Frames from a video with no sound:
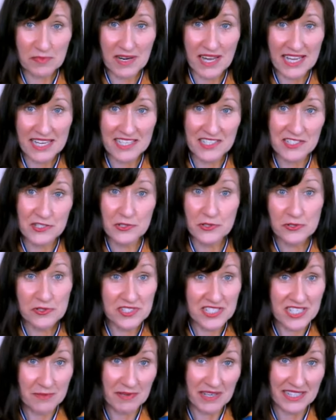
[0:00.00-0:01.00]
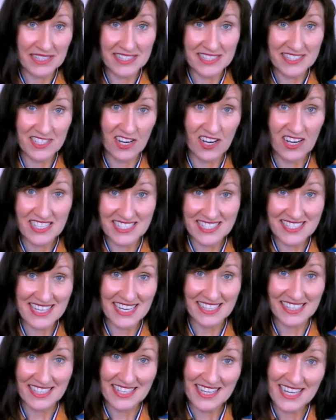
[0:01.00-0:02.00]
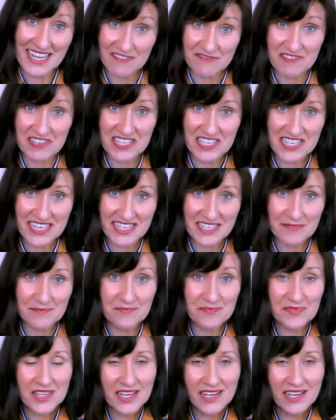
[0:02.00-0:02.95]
players who typically die suddenly every year.